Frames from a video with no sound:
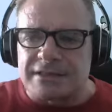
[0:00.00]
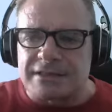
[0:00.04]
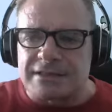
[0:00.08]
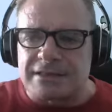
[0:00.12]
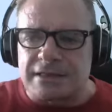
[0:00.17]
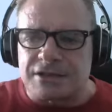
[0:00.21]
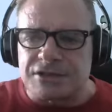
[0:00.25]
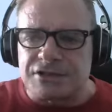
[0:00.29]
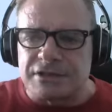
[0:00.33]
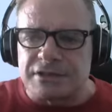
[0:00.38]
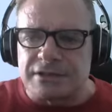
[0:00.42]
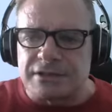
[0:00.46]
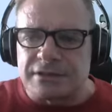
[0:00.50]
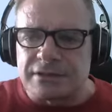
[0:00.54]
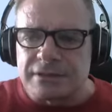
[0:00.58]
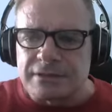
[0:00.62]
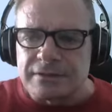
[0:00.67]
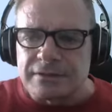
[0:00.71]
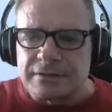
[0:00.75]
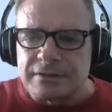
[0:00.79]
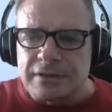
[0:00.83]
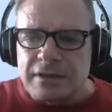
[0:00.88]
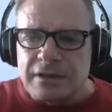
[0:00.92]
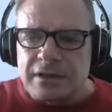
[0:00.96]
section.
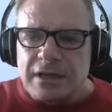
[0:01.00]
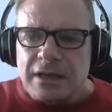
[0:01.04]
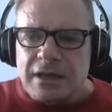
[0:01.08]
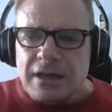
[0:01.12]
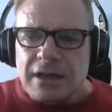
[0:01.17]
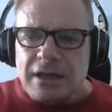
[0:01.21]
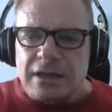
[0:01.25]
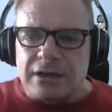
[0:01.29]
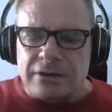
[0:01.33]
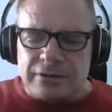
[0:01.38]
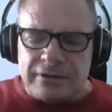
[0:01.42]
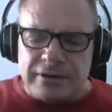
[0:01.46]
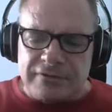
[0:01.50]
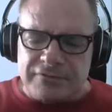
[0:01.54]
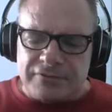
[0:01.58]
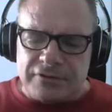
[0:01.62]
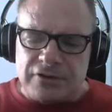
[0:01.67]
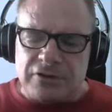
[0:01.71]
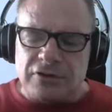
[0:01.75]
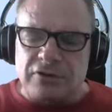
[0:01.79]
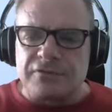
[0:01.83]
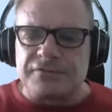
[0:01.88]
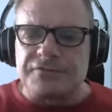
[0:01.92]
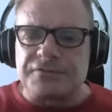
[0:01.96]
I don't even
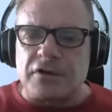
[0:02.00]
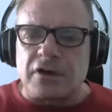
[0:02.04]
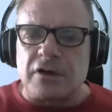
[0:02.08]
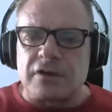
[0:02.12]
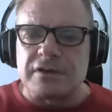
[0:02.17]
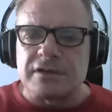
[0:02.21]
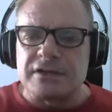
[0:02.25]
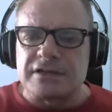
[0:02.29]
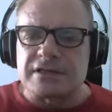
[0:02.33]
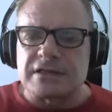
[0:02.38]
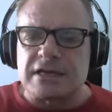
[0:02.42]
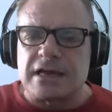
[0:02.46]
know if all these